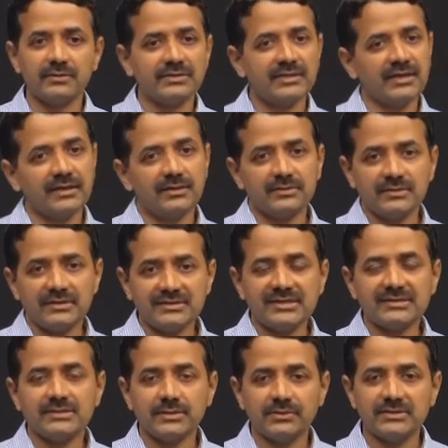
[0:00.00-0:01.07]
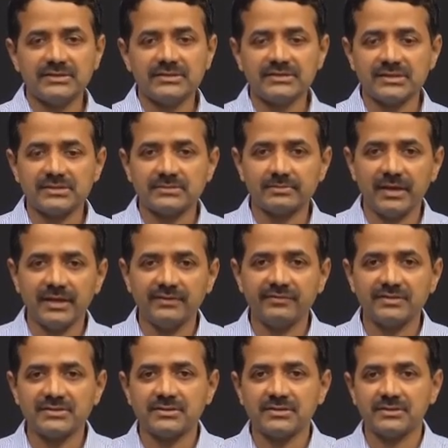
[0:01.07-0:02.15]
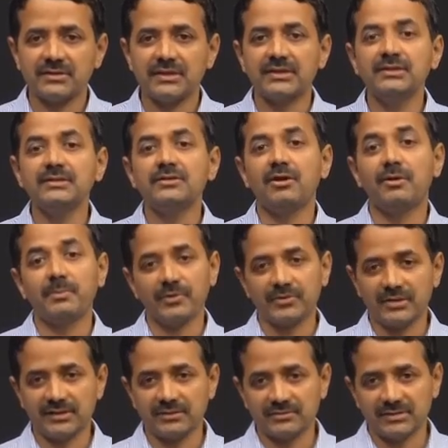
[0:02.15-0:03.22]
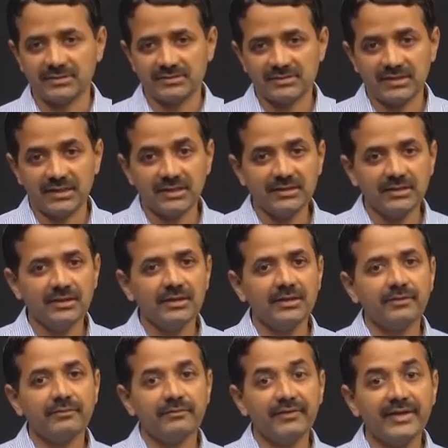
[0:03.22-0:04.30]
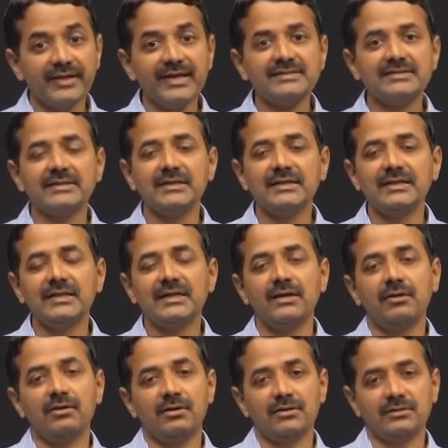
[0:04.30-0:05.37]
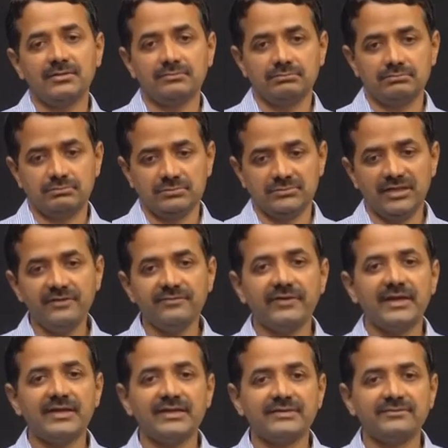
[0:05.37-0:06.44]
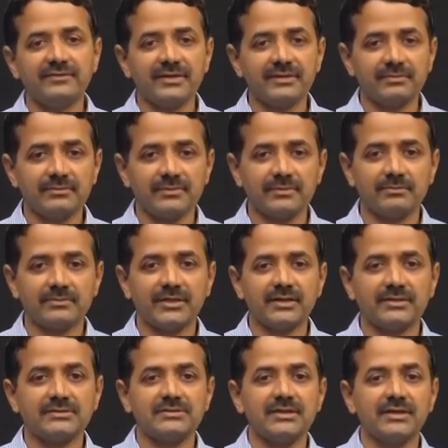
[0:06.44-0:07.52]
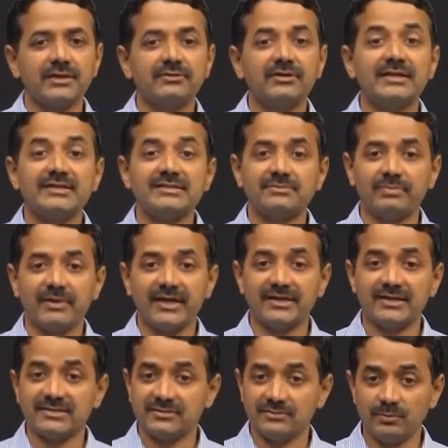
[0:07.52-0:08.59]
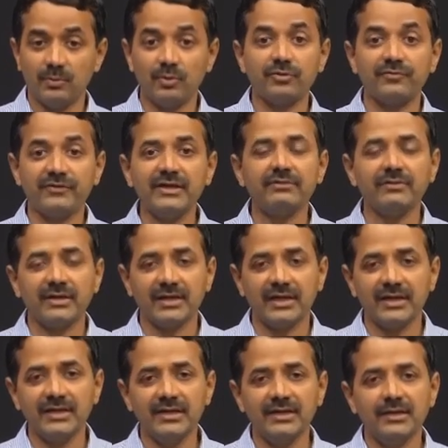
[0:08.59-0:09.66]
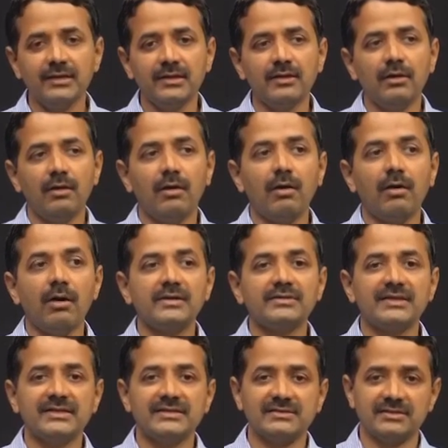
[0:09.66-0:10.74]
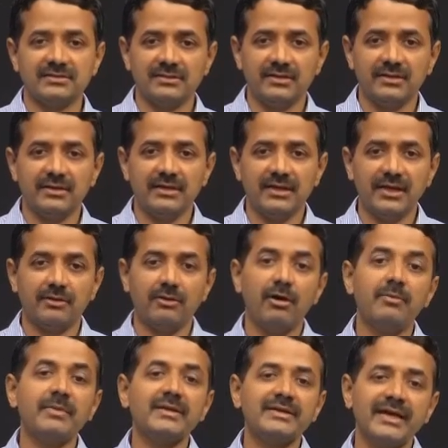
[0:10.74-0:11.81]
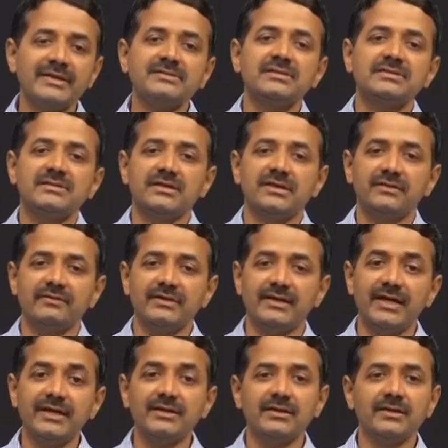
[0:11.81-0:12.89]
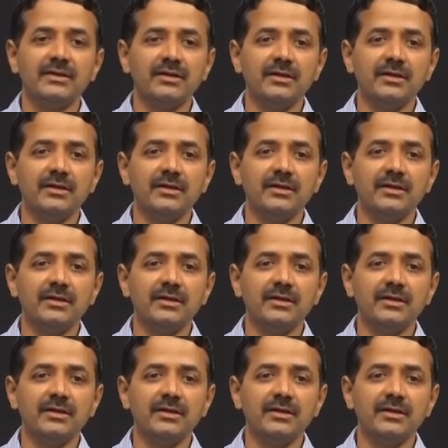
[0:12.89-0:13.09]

the recessive diseases manifest in compound heterozygous state, whereas in India or Gulf countries where consanguinity is practiced more frequently, or there is a common ancestor, we get